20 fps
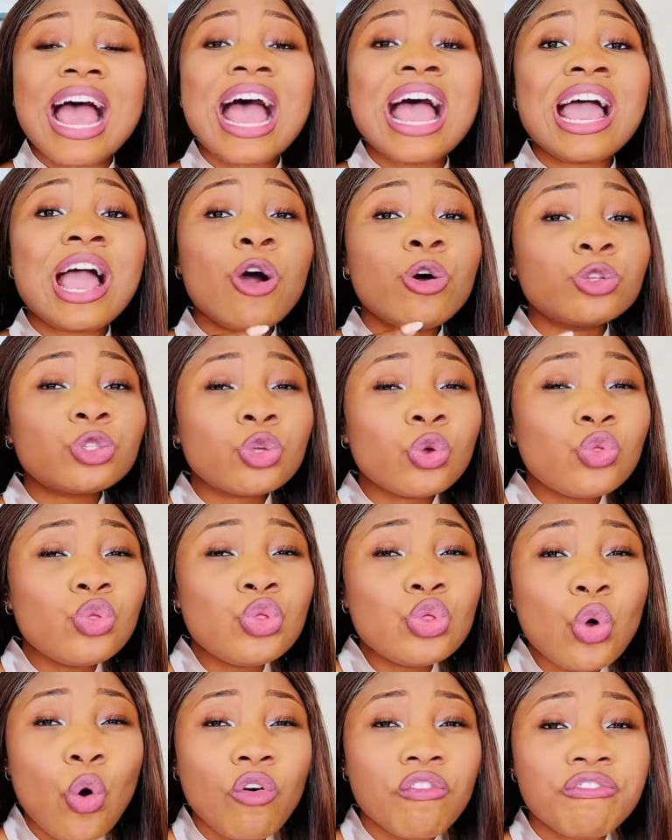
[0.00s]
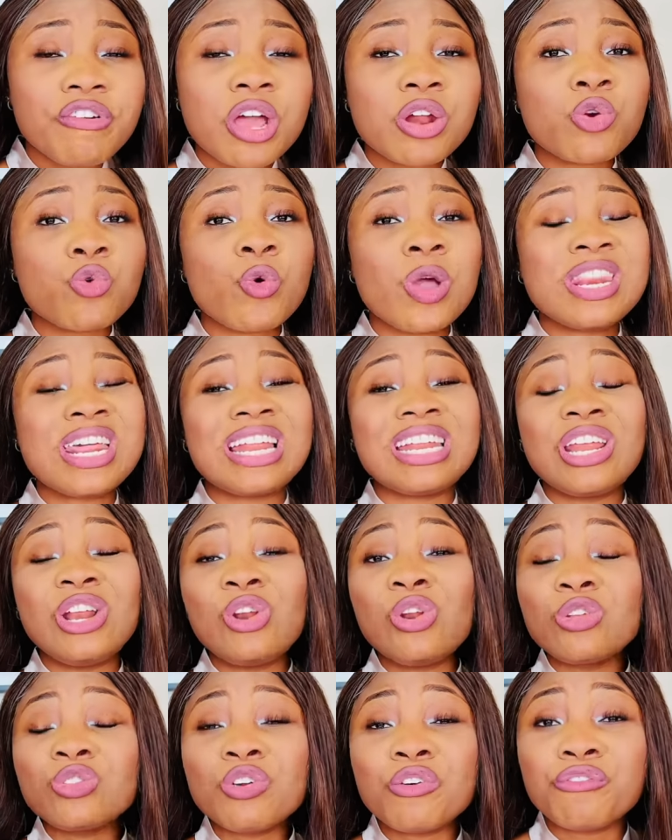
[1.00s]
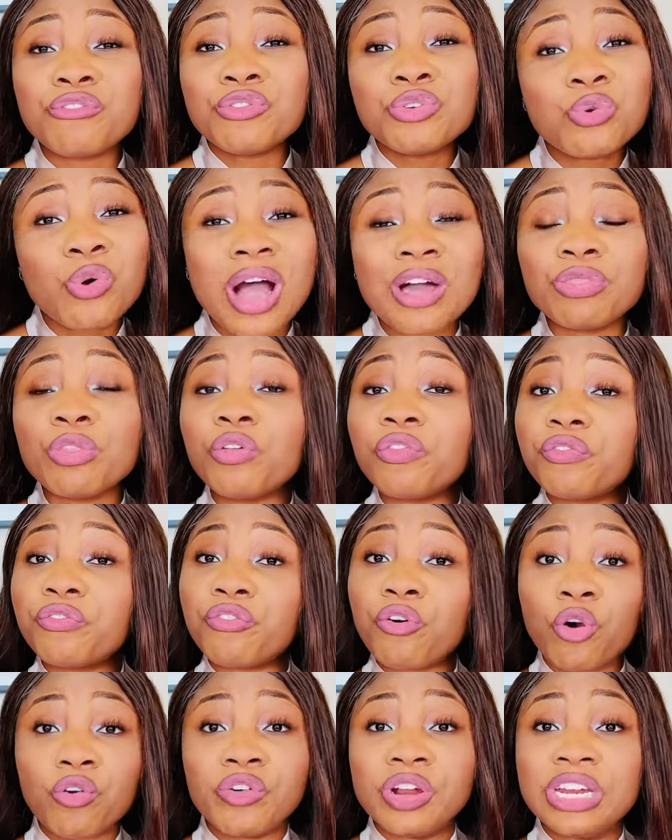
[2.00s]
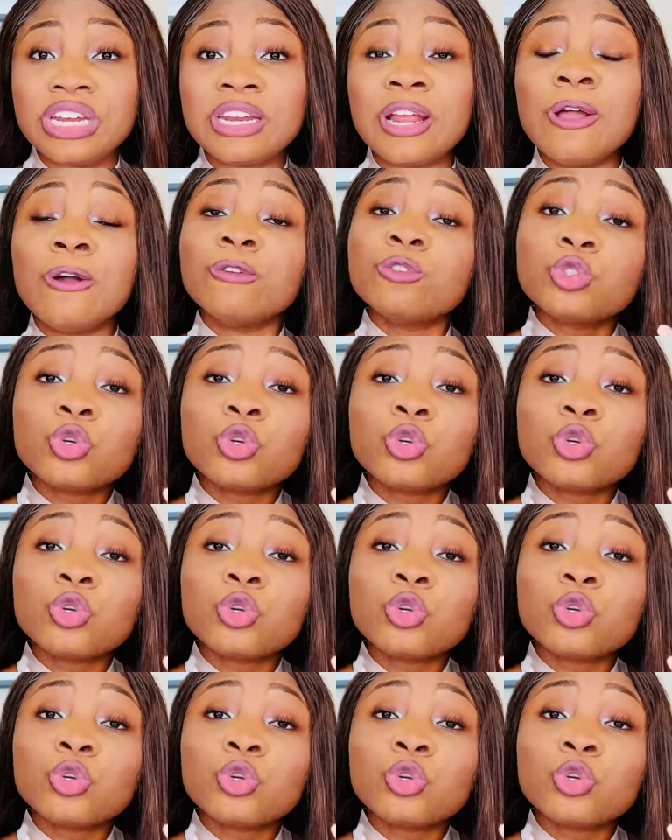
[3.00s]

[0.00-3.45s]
I also know very well that a lot of you are not foreign